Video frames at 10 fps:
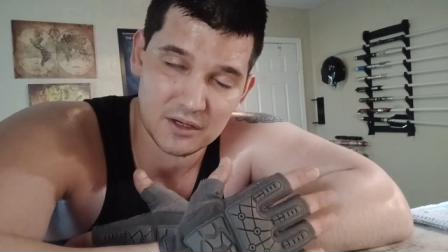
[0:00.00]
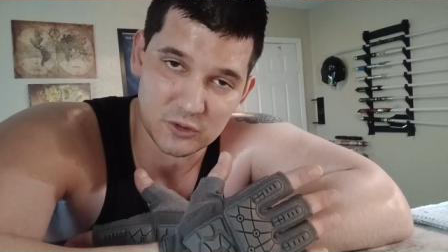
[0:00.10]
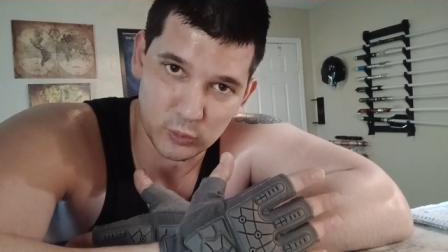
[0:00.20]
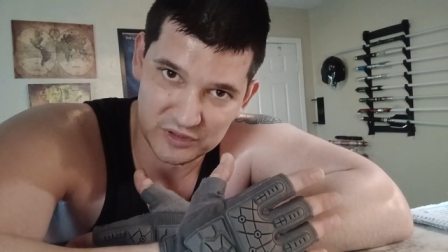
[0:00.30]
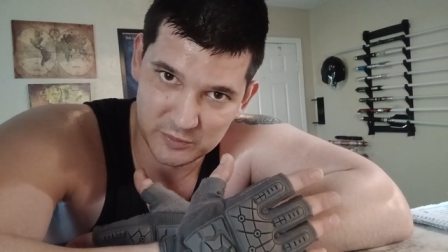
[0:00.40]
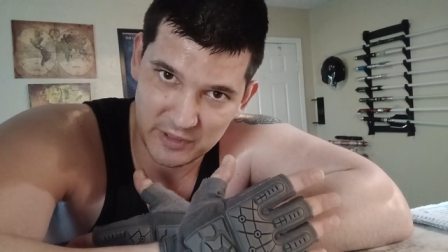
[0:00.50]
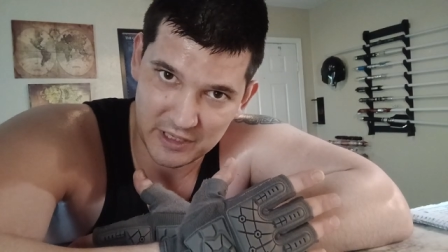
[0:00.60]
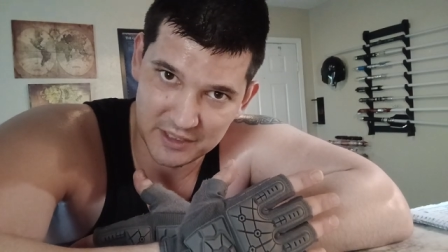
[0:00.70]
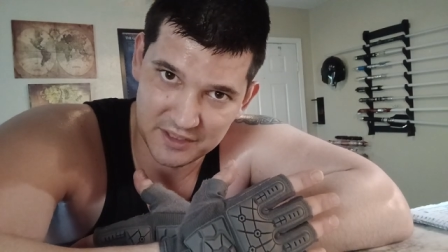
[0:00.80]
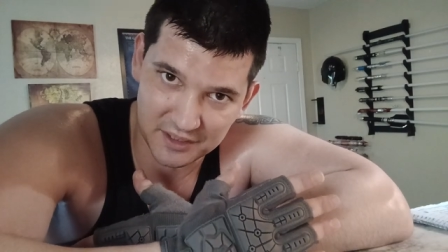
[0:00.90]
The reason
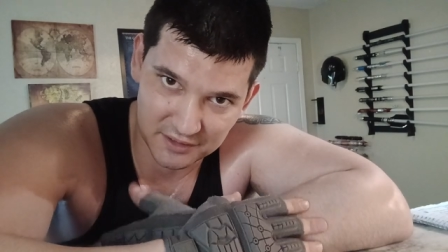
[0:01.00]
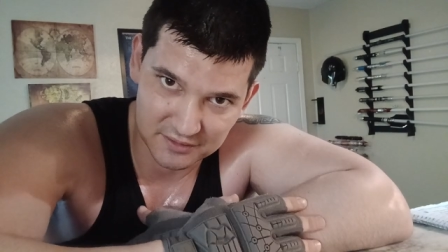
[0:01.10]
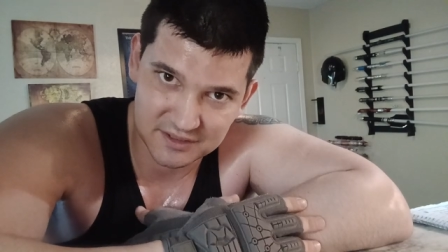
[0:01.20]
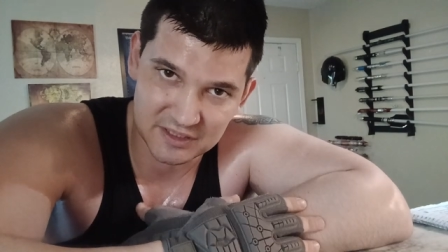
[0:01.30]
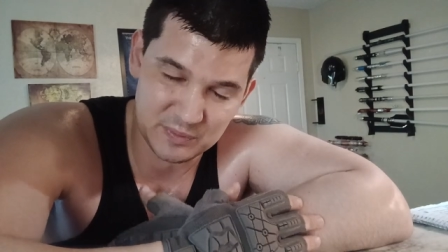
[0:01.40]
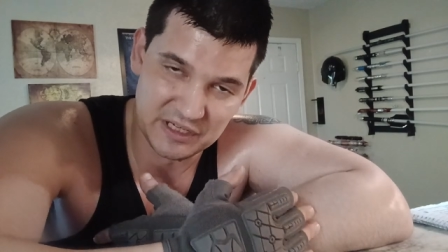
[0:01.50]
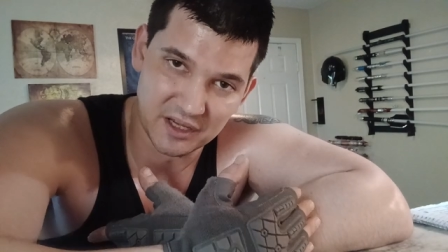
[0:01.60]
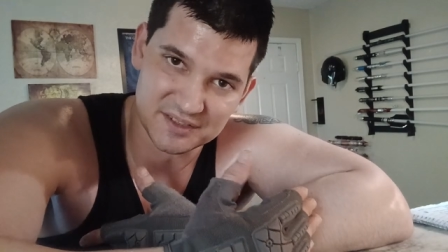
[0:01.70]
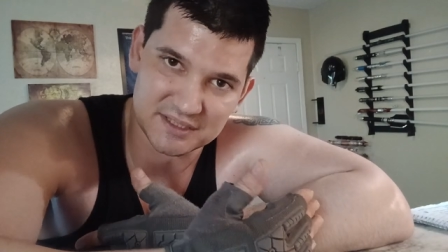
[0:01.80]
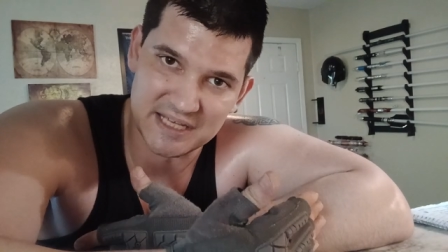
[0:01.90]
behind that is
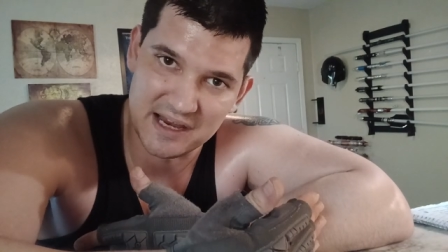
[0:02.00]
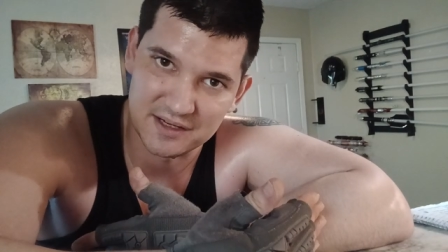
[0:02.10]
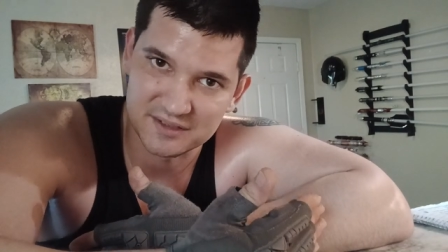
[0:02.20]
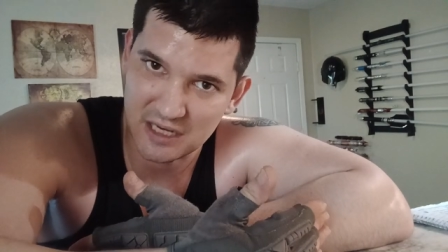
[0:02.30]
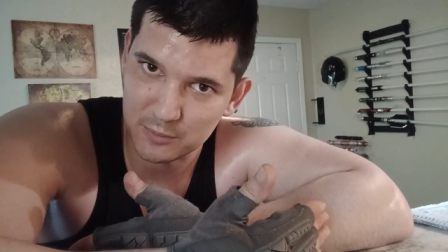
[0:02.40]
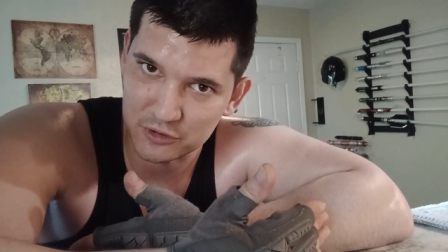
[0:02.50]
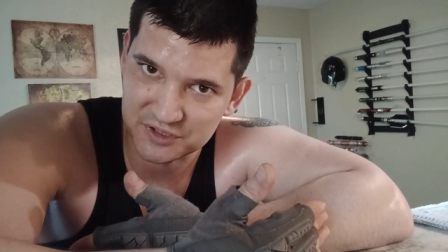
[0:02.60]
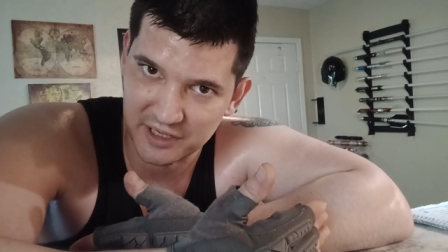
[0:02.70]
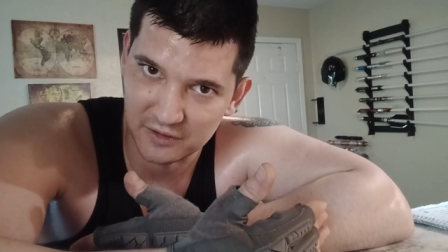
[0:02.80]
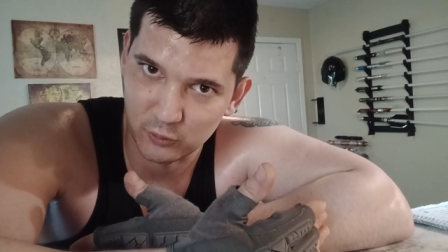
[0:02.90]
because it's a saber
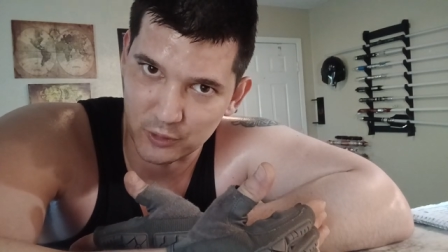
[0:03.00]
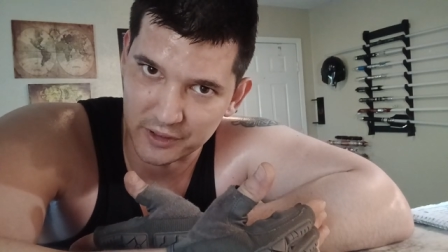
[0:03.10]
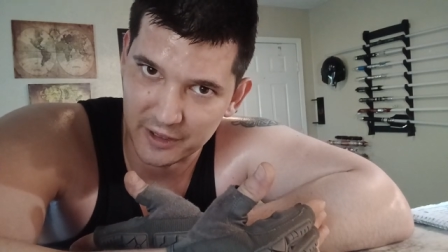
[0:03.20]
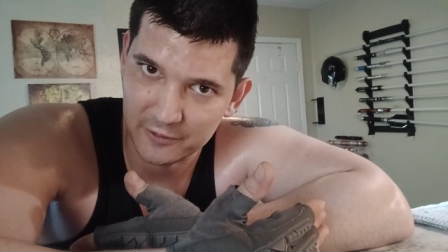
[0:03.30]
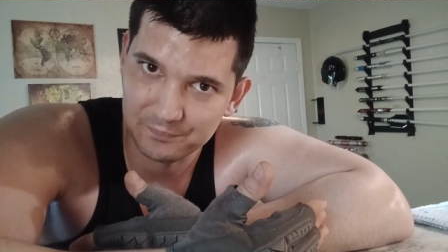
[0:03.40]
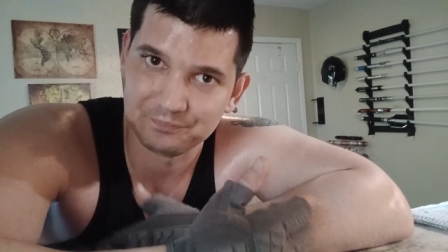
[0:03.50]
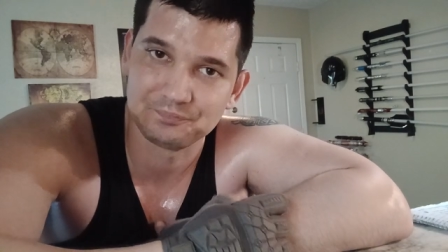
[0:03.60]
staff workout.